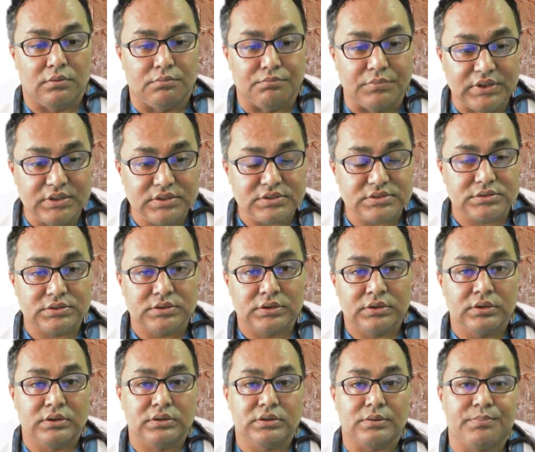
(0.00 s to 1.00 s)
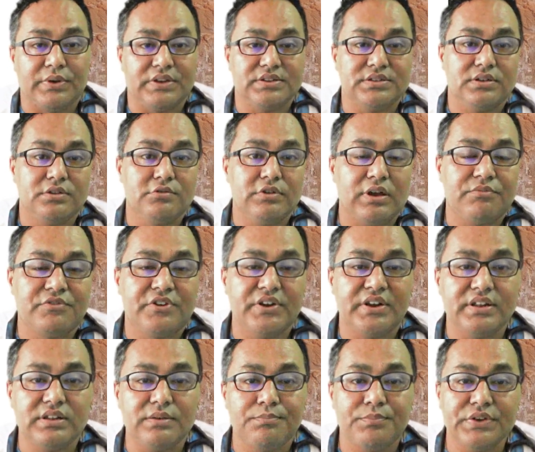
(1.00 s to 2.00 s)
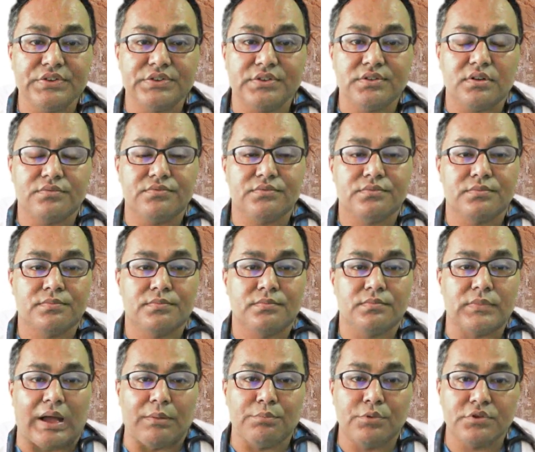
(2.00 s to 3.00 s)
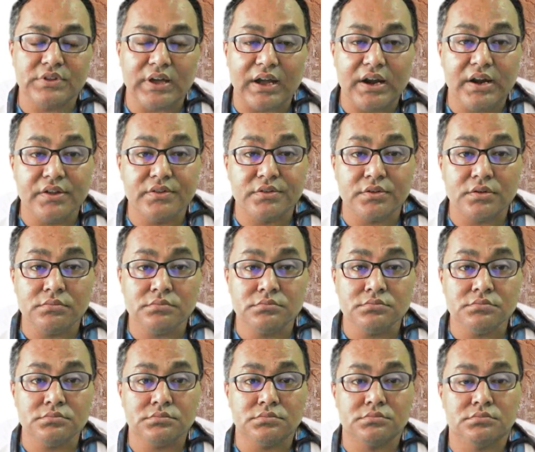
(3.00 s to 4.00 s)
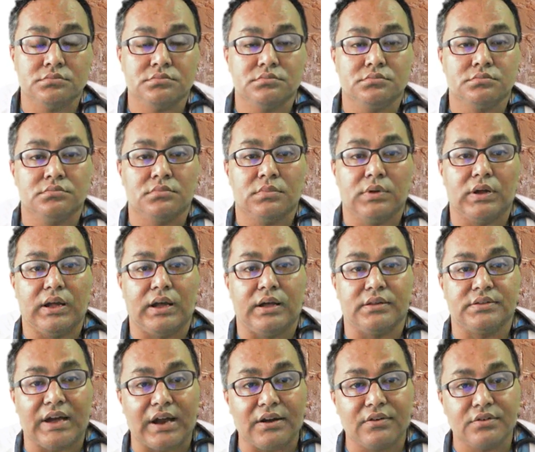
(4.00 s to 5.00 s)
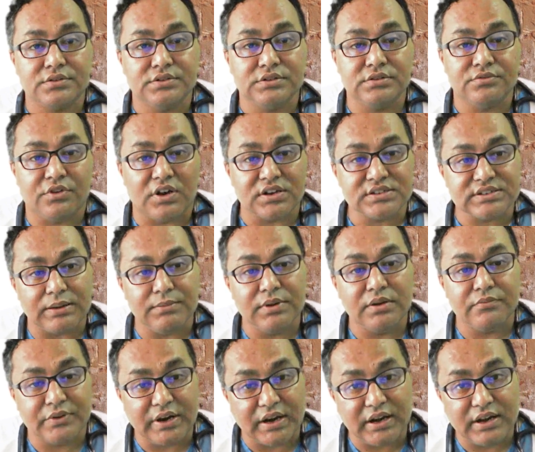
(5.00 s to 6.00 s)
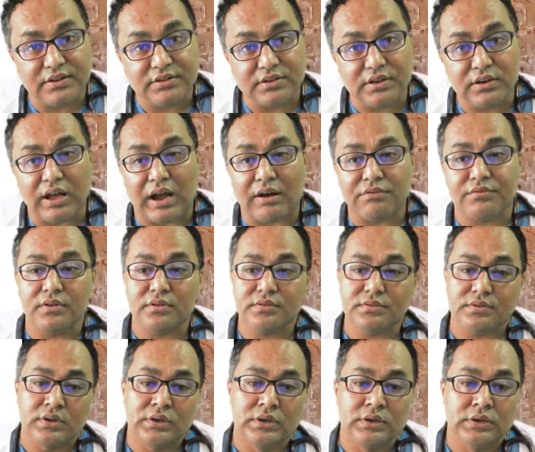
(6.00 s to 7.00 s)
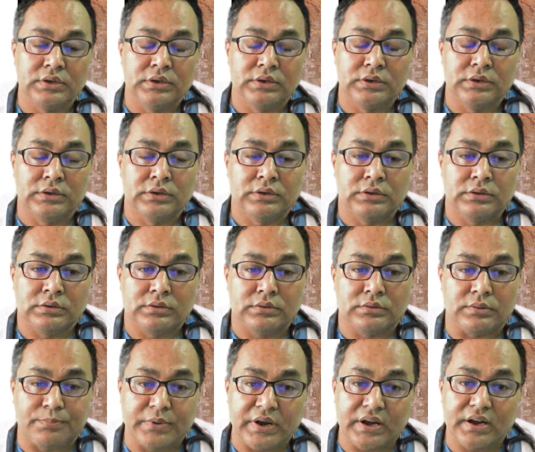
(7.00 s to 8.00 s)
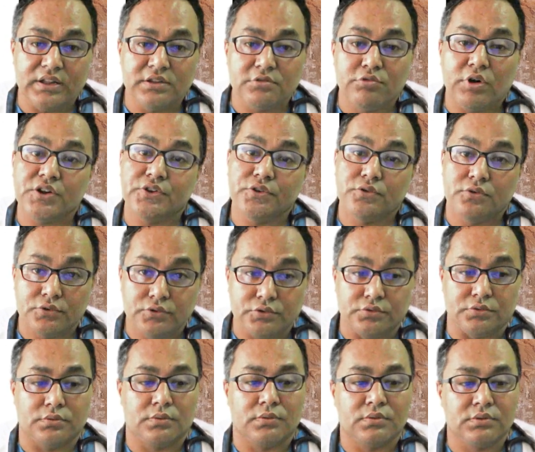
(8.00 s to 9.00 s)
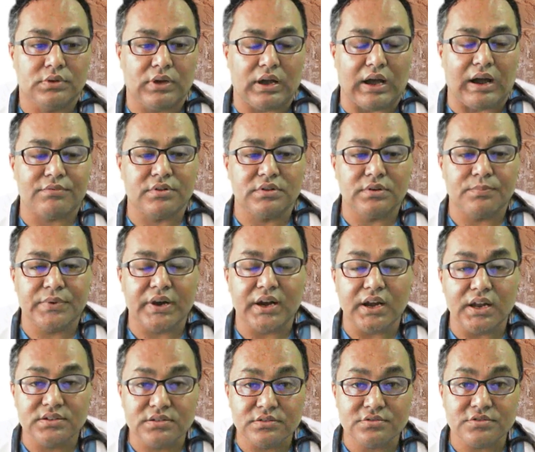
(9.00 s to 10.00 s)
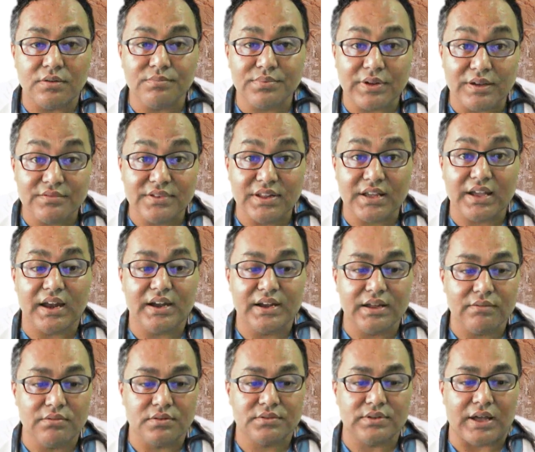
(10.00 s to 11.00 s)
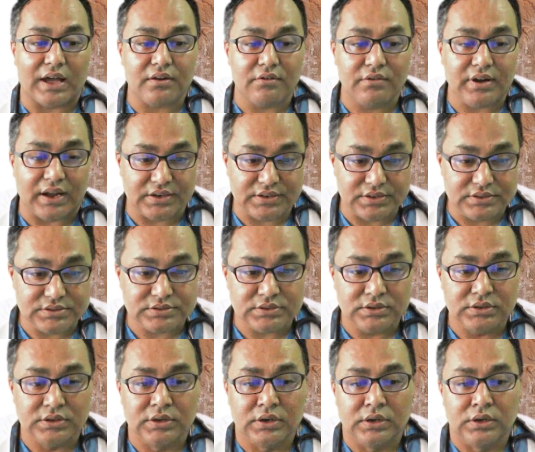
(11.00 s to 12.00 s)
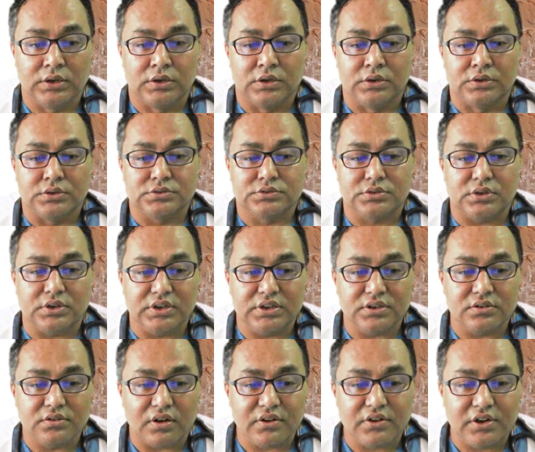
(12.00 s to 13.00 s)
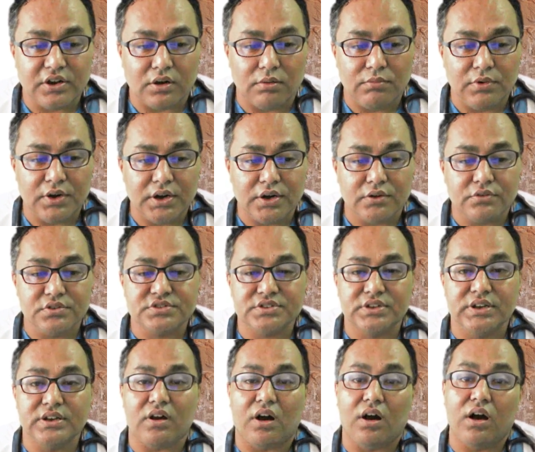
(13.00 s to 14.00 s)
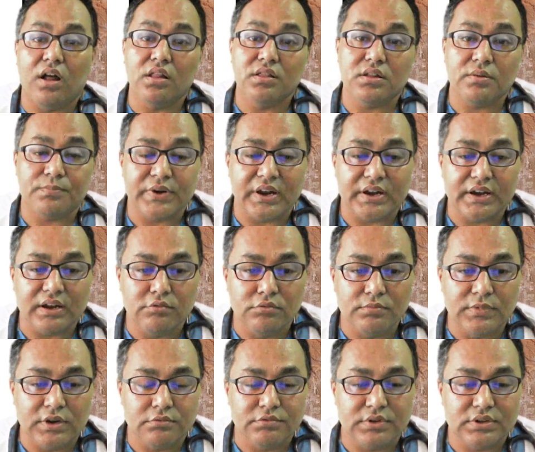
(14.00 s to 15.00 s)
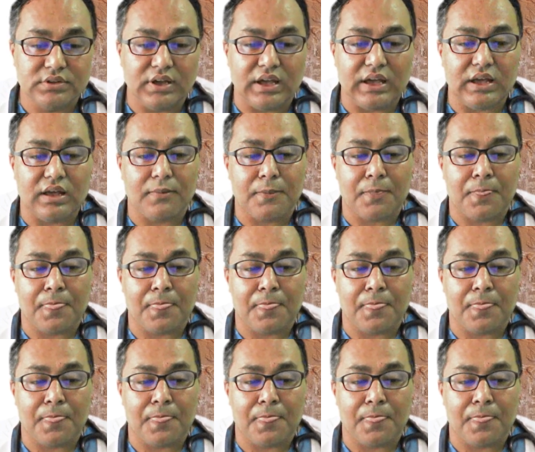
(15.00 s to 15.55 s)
Means the patient, you have treated the patient of hypothyroidism and thyrotoxicosis first time in pregnancy, and after the pregnancy what you will do? So after the pregnancy, sometimes they can develop thyroiditis. So it is not recommended to screen all the pregnant women with the